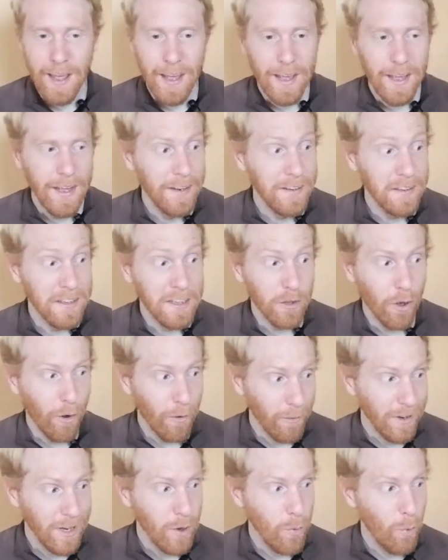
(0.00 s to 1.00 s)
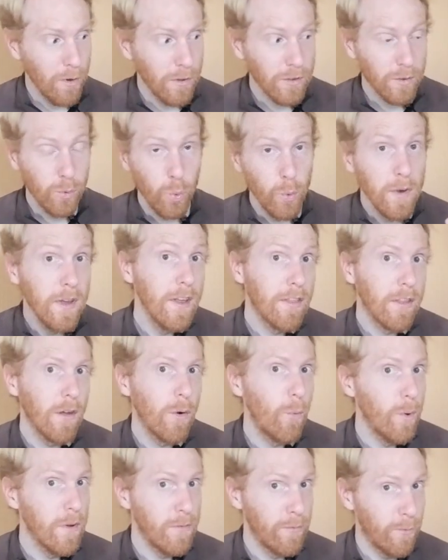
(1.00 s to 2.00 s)
And it only works with
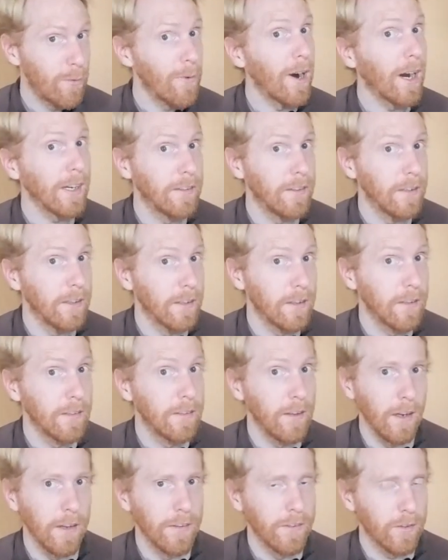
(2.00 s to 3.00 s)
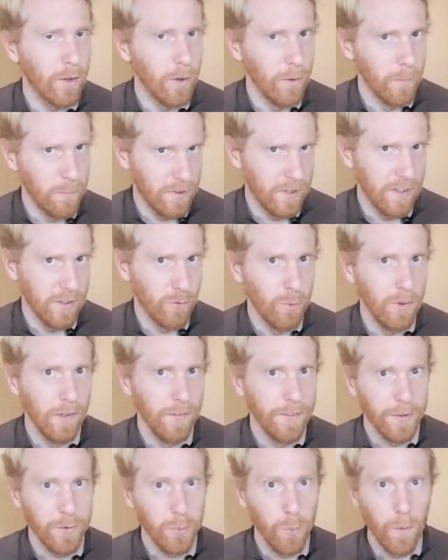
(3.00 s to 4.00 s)
refracting telescopes. It
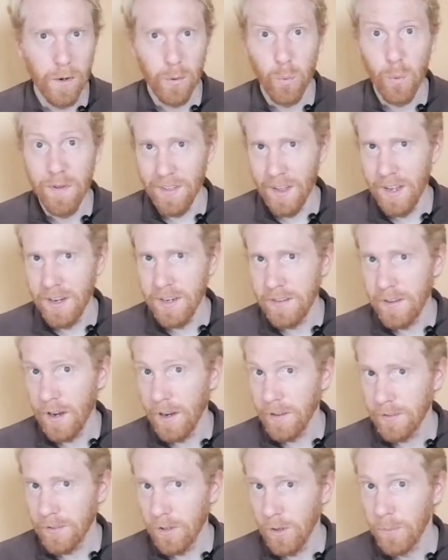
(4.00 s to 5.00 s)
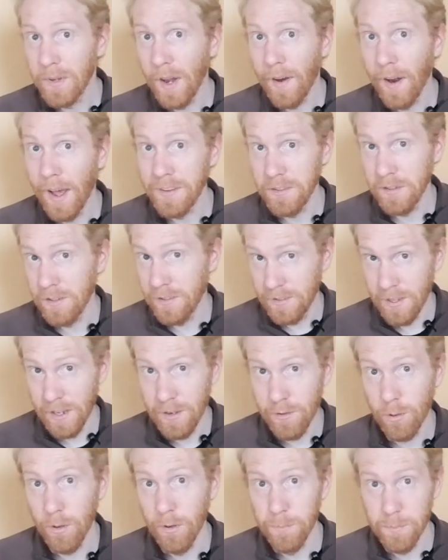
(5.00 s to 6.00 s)
will not work with any telescope that has a
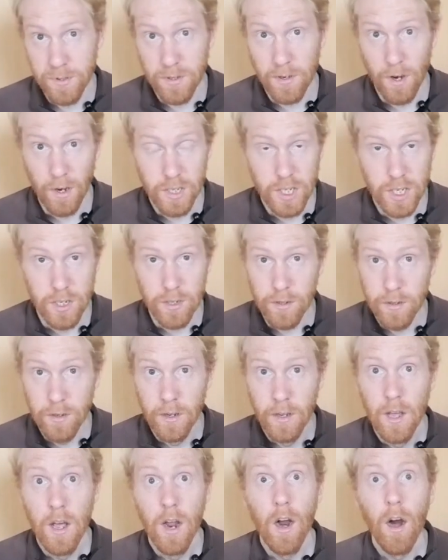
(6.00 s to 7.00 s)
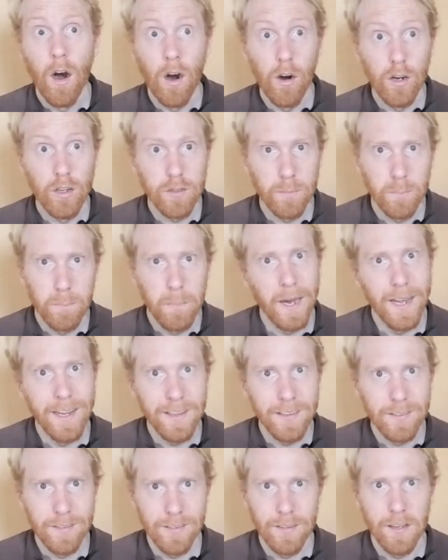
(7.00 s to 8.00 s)
central obstruction or
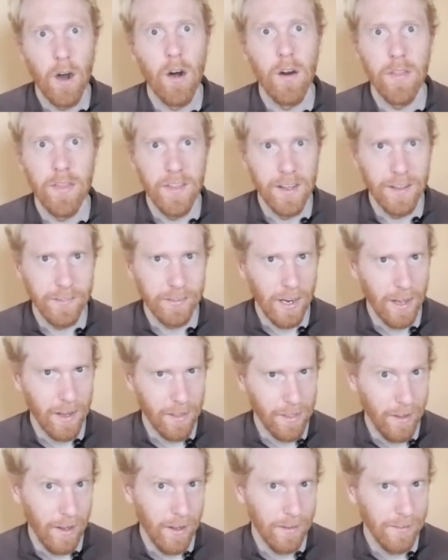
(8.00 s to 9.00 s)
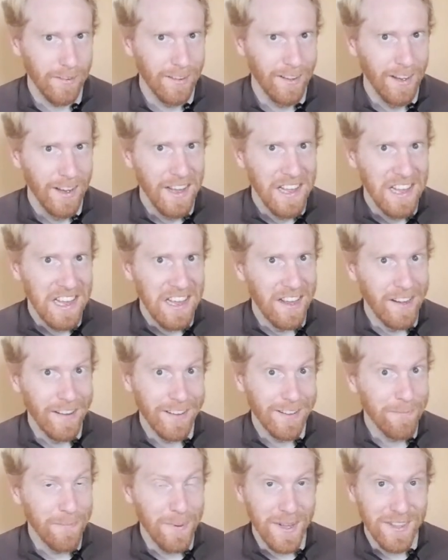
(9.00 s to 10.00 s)
spikes or things like that.
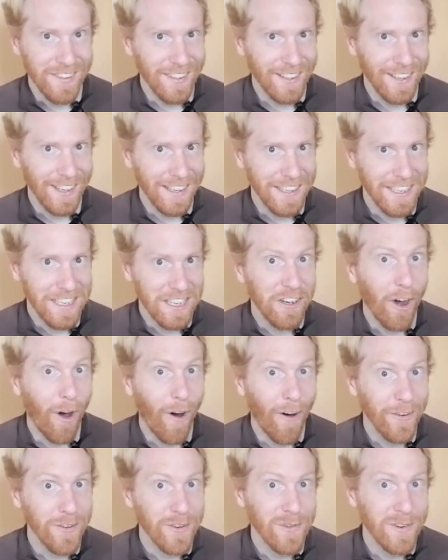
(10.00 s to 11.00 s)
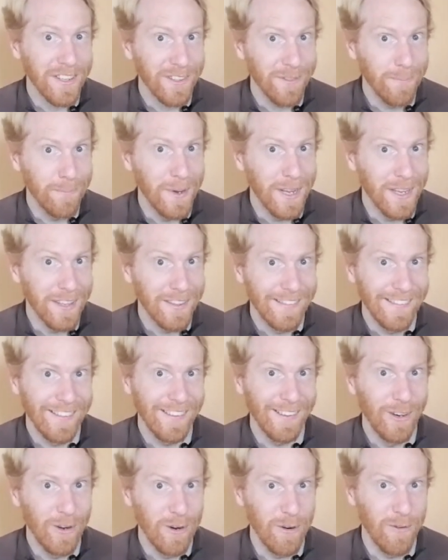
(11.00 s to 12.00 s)
It's basically
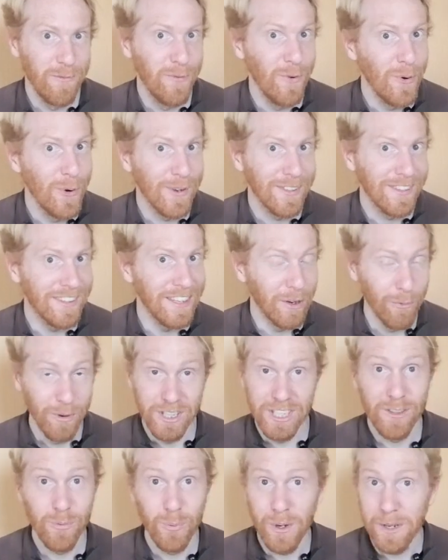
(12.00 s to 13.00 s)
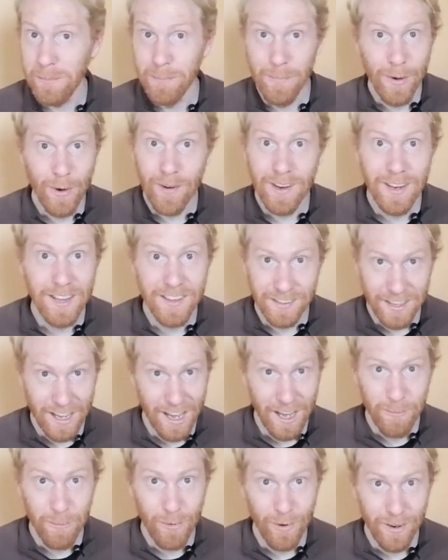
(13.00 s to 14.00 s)
contrast-based autofocusing, which is what mirrorless
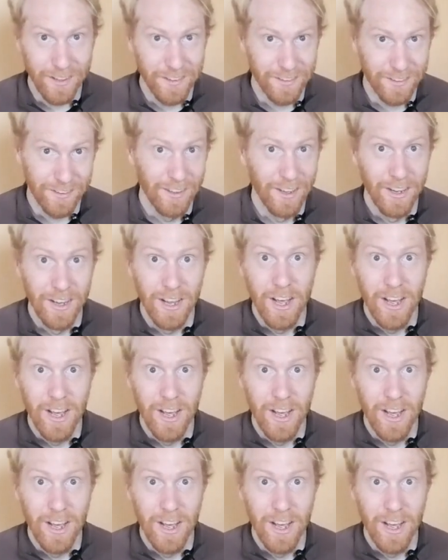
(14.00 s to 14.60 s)
cameras